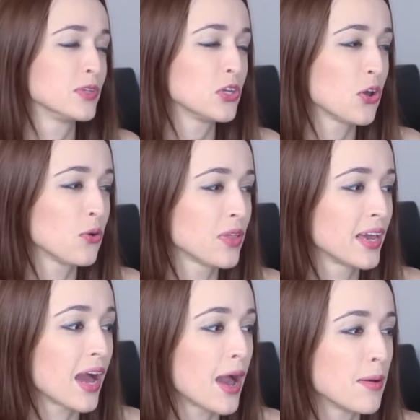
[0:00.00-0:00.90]
You know,
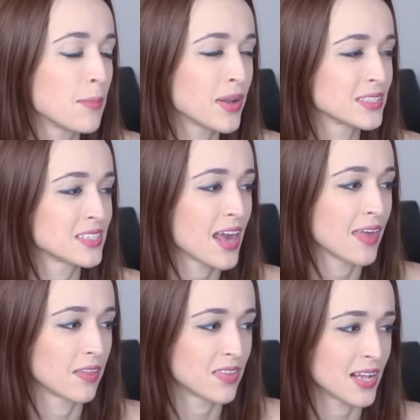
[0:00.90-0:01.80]
like, I'm not
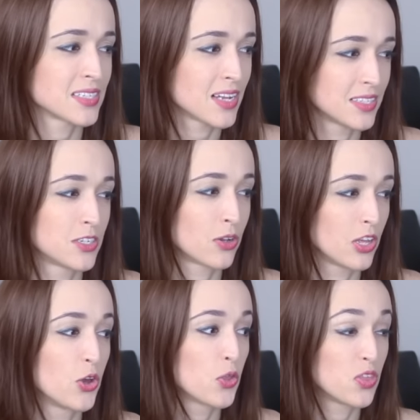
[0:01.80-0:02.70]
saying that that's
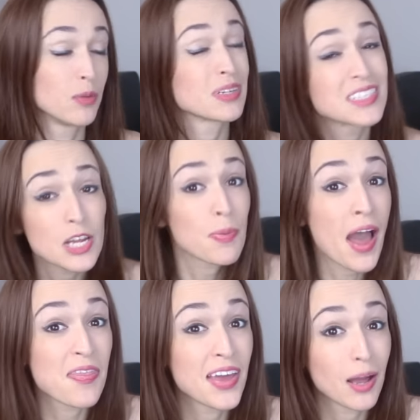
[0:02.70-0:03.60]
necessarily a good thing, but it's not a
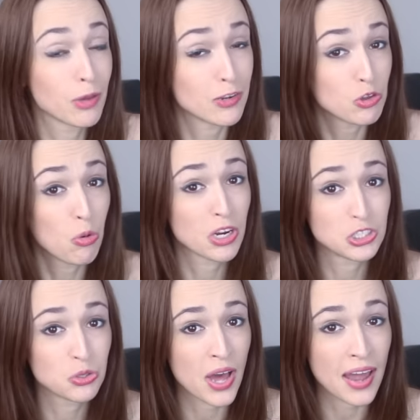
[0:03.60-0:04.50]
bad thing. I mean, if you
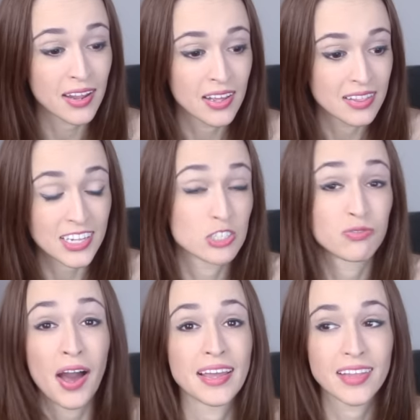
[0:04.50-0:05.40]
want to do that, that's
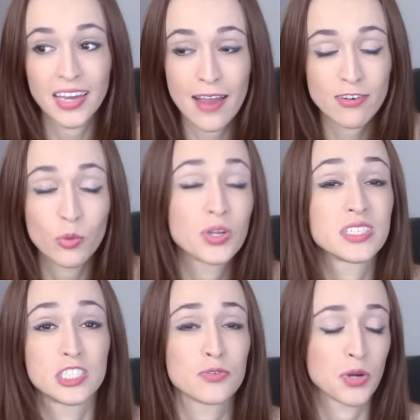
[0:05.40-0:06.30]
fine. Like, everyone
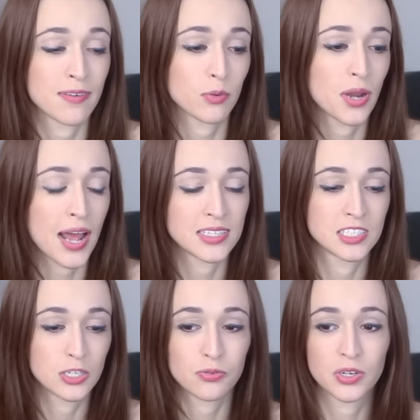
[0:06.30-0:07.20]
is different. Everyone
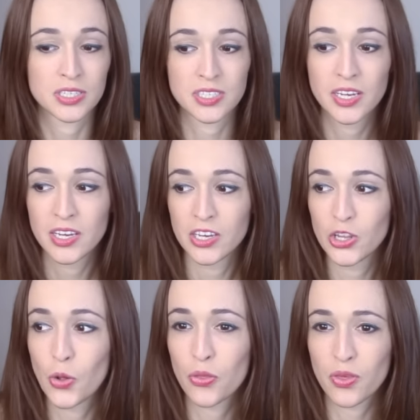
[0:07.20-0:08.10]
has different,
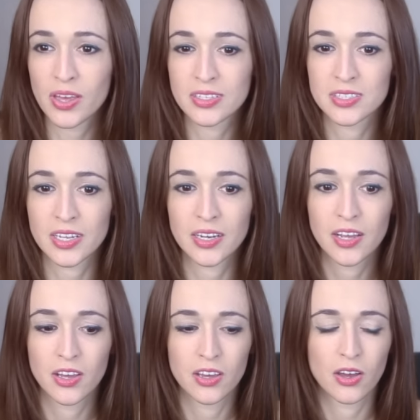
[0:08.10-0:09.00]
you know, things that
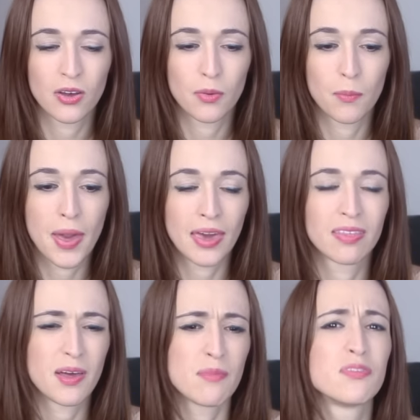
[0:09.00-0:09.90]

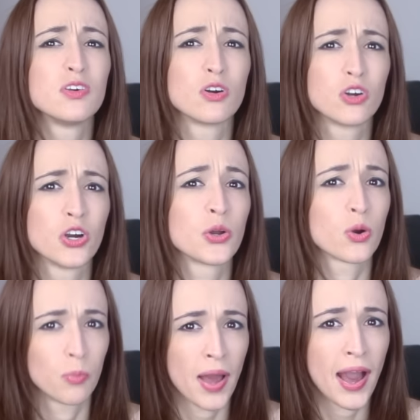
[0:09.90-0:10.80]
make them feel good
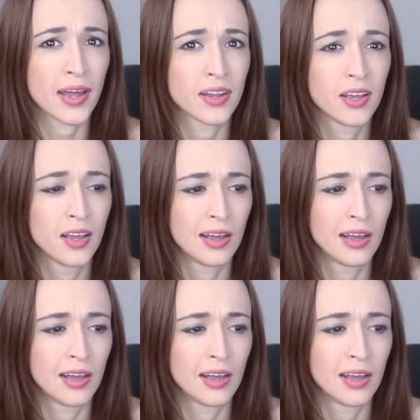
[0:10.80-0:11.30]
or bad.